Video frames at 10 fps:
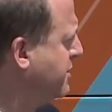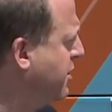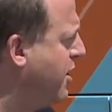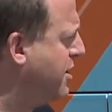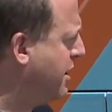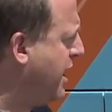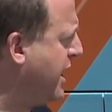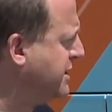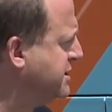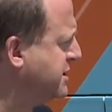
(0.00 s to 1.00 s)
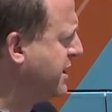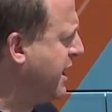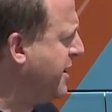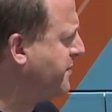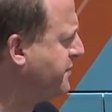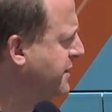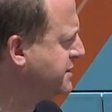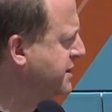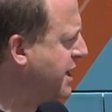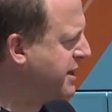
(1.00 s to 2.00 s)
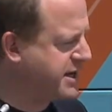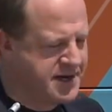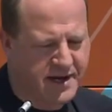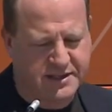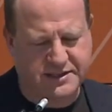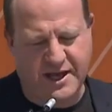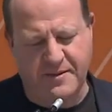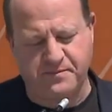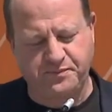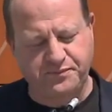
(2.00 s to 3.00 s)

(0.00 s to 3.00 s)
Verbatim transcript: Long lines, yeah. It's kind of like a Nuggets game.